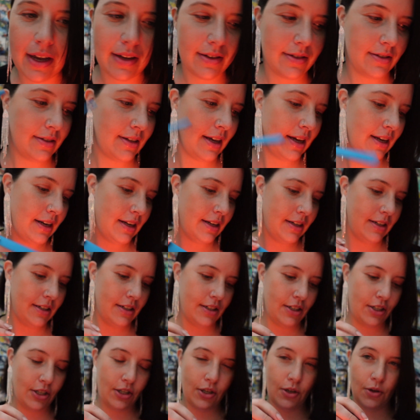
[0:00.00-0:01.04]
excited
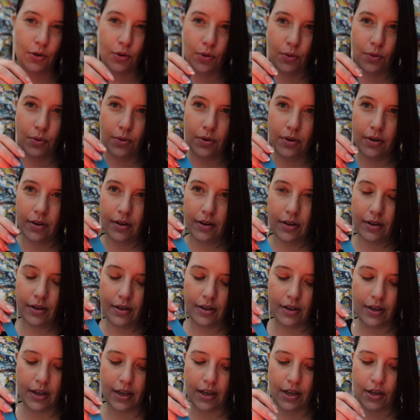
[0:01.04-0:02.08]
to
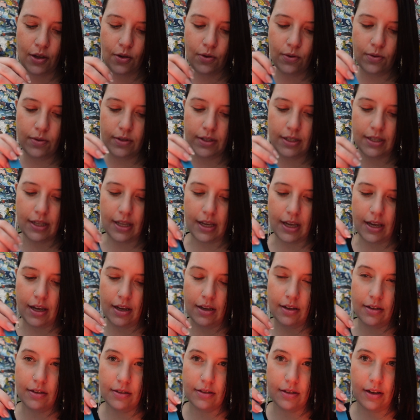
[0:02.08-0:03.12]
use
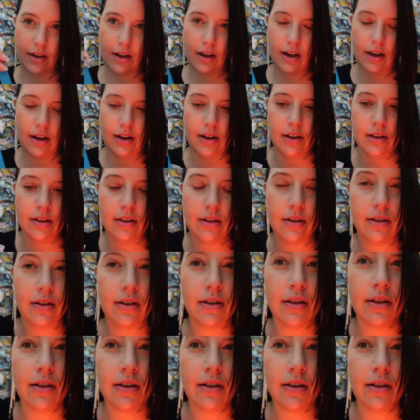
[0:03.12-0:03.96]
these and kind of